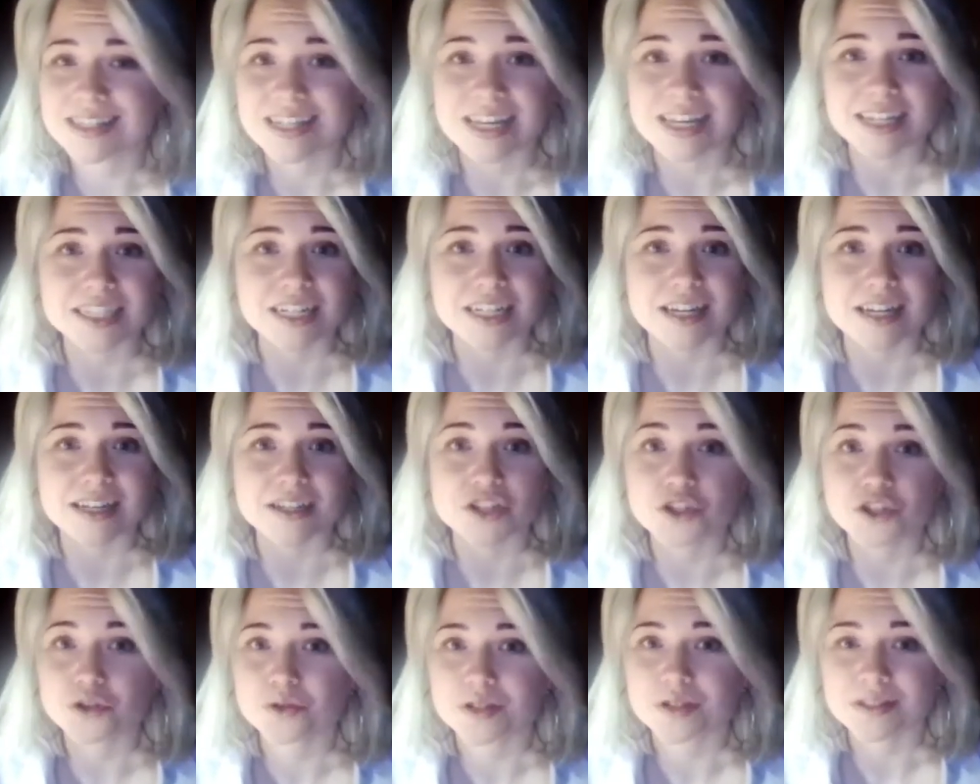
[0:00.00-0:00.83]
such
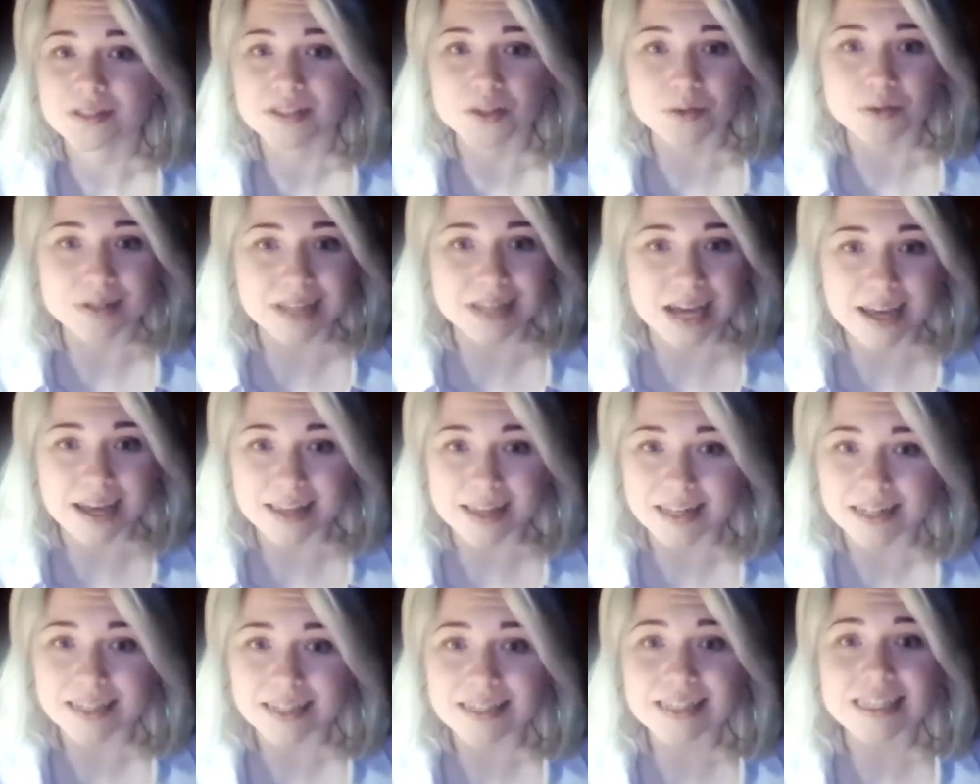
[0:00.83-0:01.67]
as student
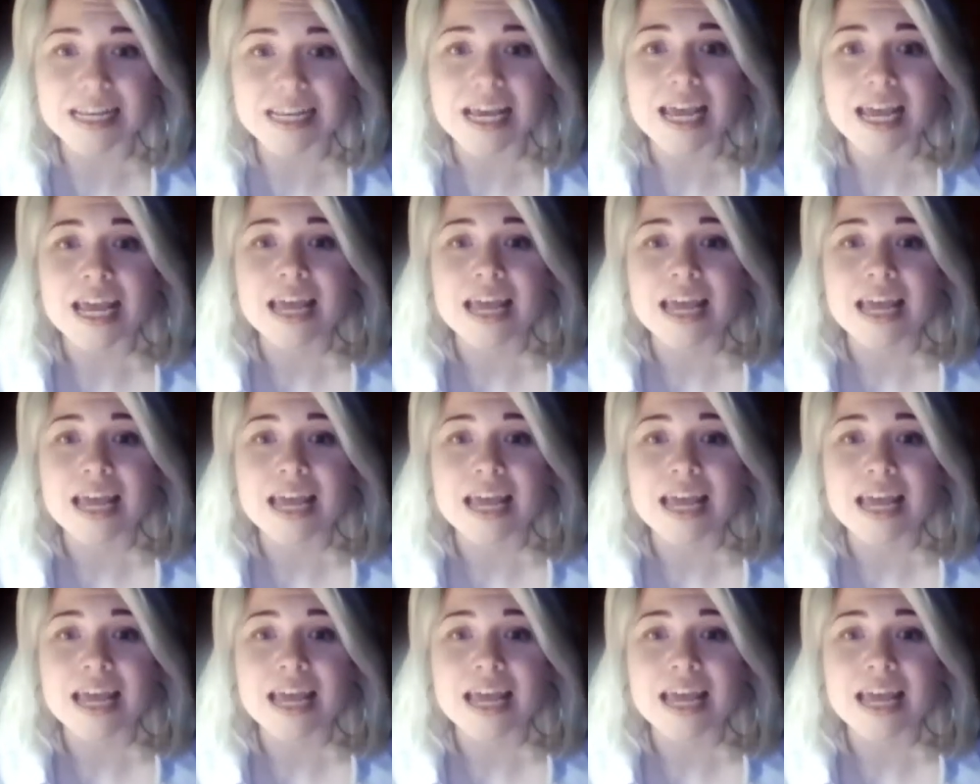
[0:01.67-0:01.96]
societies,